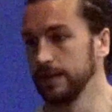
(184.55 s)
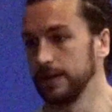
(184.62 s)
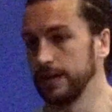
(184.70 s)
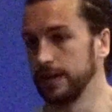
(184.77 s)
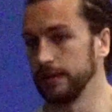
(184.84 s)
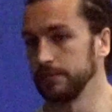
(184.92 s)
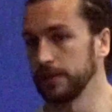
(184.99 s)

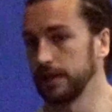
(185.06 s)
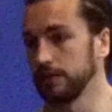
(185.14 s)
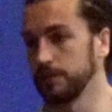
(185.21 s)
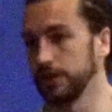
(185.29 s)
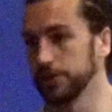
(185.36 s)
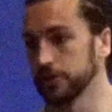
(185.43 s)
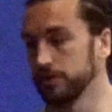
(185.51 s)
And you
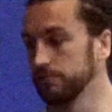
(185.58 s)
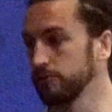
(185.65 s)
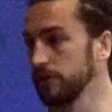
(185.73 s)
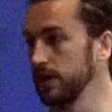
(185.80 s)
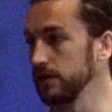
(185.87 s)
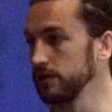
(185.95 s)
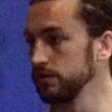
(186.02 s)
mentioned
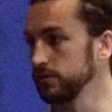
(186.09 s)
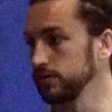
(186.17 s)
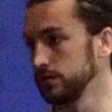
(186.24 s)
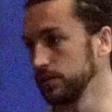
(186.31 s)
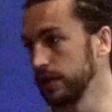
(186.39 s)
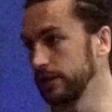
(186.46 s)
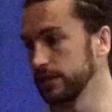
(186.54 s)
Brett.
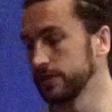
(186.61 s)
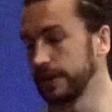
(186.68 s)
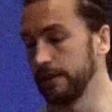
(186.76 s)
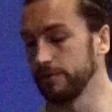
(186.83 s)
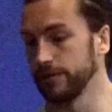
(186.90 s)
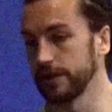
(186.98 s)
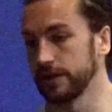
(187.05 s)
He had the
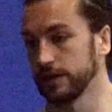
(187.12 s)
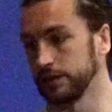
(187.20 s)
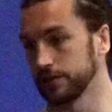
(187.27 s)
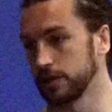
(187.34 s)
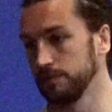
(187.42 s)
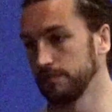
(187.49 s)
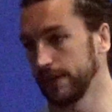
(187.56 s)
same thing, and he's
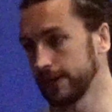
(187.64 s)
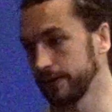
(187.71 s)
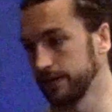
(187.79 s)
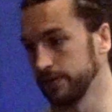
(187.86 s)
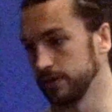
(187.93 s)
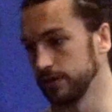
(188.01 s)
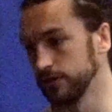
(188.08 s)
come back
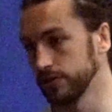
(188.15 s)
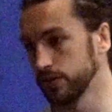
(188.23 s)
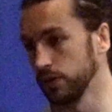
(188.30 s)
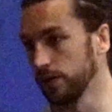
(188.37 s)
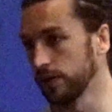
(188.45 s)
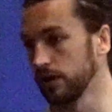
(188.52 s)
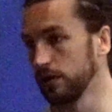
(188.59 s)
and
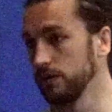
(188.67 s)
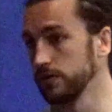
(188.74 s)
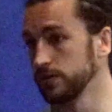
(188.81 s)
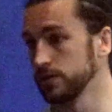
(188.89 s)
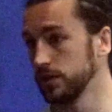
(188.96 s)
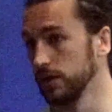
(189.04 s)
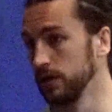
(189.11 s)
scoring
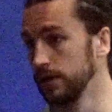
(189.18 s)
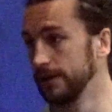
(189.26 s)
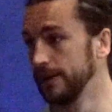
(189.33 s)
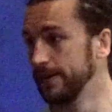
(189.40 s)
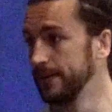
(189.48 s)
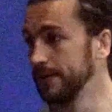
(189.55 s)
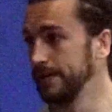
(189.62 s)
goals. So
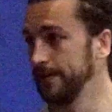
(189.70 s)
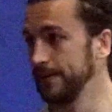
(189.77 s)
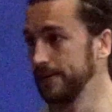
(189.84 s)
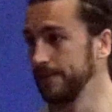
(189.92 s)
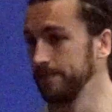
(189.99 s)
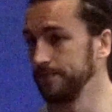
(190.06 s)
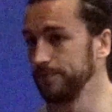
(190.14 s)

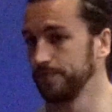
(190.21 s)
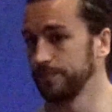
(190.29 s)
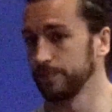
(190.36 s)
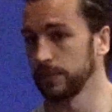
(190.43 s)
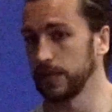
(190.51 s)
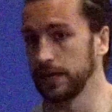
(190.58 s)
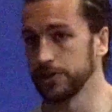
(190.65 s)

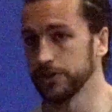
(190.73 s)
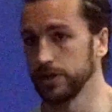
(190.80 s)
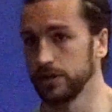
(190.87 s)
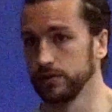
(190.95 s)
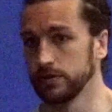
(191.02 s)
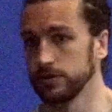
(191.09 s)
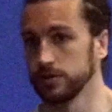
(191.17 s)
it
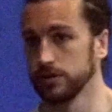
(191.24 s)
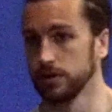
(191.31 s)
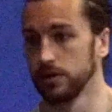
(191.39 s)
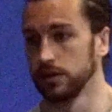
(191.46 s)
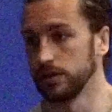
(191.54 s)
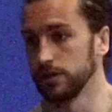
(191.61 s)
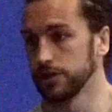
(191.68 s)

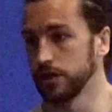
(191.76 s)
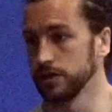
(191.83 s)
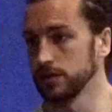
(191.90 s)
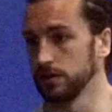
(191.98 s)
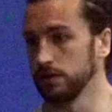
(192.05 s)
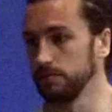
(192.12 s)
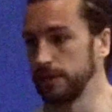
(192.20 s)

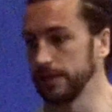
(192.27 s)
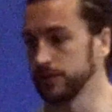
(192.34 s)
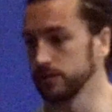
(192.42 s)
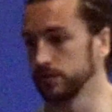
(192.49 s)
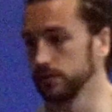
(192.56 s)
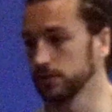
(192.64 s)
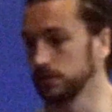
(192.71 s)
shows a lot of
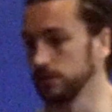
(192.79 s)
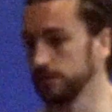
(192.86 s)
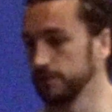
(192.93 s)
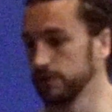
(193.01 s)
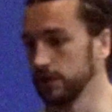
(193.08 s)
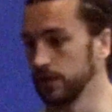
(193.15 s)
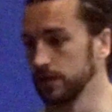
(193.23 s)
mental
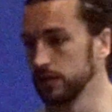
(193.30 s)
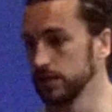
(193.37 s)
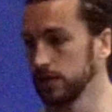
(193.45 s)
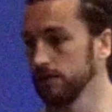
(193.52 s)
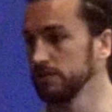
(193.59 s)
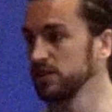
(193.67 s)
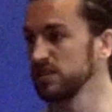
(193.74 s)
sort of
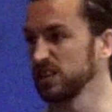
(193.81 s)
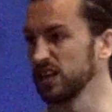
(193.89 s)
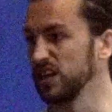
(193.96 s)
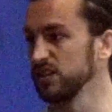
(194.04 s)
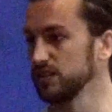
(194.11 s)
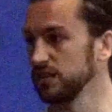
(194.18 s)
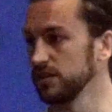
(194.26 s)
toughness, I guess.